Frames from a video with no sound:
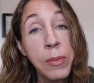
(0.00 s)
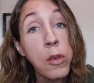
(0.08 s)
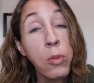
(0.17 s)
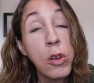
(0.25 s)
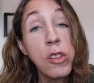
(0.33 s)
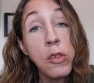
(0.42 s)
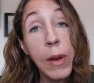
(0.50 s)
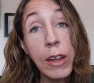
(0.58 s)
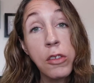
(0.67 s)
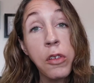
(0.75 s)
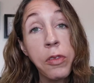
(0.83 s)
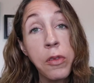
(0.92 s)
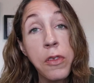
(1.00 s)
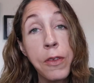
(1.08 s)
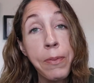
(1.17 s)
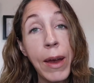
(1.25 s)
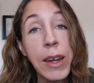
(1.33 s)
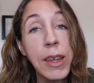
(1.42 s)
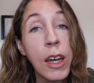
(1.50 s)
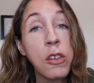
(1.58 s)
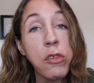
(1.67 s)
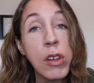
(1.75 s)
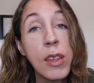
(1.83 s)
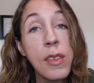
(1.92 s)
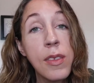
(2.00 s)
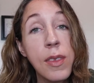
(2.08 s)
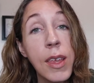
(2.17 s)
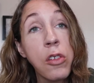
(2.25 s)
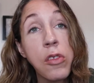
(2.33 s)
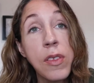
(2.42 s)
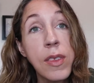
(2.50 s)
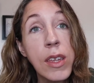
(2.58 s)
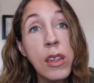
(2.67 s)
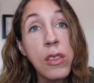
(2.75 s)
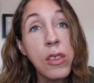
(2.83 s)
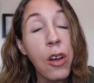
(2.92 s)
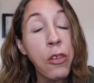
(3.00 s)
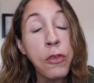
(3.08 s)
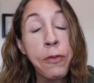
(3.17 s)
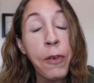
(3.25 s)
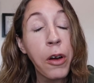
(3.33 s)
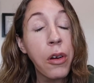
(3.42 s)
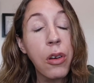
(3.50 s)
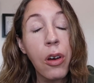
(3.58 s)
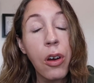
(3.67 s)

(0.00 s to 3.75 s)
So once you enter through this back entrance, your seats aren't far at